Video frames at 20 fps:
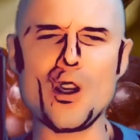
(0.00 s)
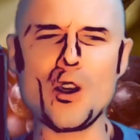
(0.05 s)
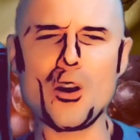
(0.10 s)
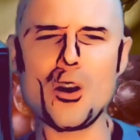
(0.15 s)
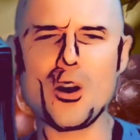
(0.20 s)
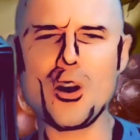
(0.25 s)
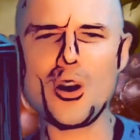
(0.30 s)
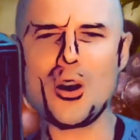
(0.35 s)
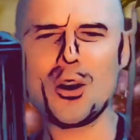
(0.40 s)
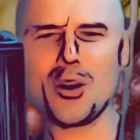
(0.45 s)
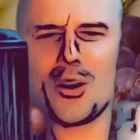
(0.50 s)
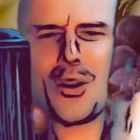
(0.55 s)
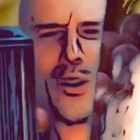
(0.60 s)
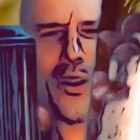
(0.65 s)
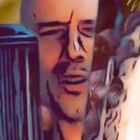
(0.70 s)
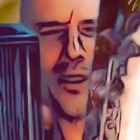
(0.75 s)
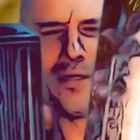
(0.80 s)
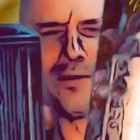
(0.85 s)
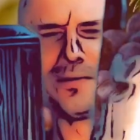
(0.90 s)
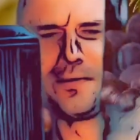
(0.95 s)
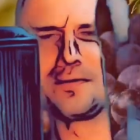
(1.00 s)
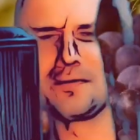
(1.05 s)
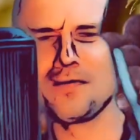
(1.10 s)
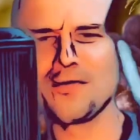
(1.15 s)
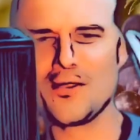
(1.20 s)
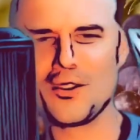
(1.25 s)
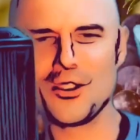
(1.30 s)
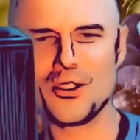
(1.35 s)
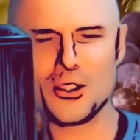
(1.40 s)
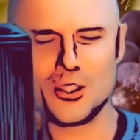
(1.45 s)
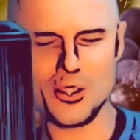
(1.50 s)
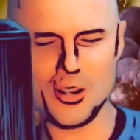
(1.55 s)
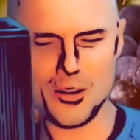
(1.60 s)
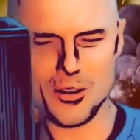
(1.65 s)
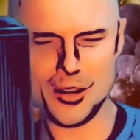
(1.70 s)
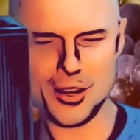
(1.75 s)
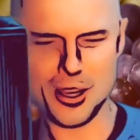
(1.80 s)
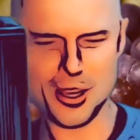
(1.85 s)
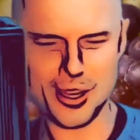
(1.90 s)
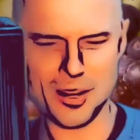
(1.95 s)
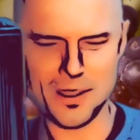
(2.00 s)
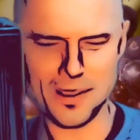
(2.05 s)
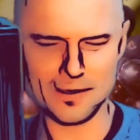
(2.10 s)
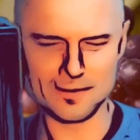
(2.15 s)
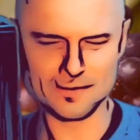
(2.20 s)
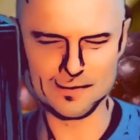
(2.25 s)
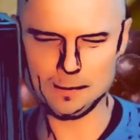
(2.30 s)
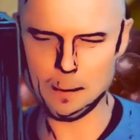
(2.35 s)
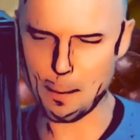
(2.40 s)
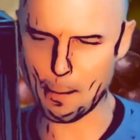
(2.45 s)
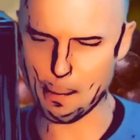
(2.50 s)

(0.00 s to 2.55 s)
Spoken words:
Oh, so good. All